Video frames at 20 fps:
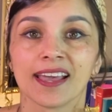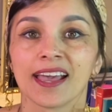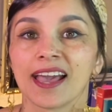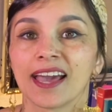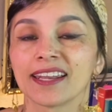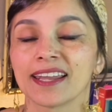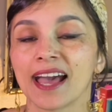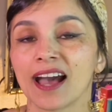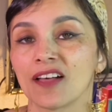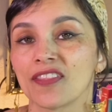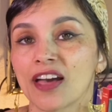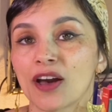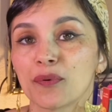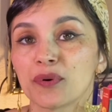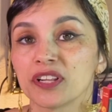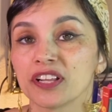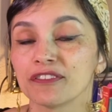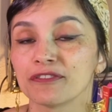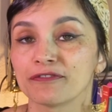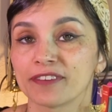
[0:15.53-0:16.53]
and how that
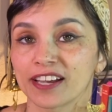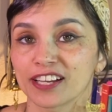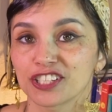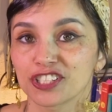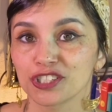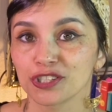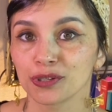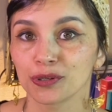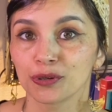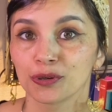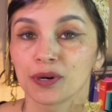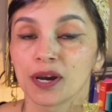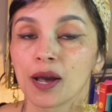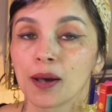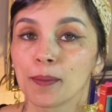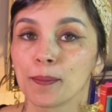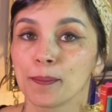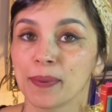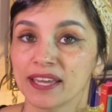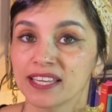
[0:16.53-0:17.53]
will affect you
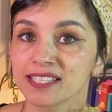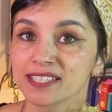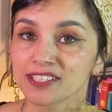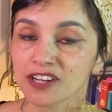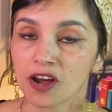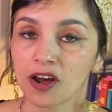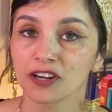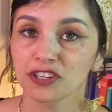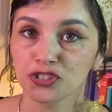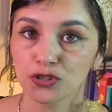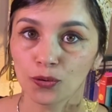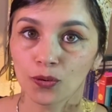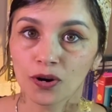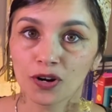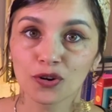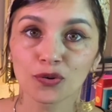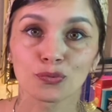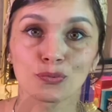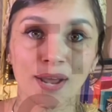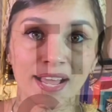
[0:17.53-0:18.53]
based on
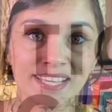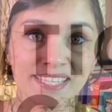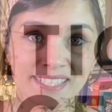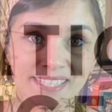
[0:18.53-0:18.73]
your rising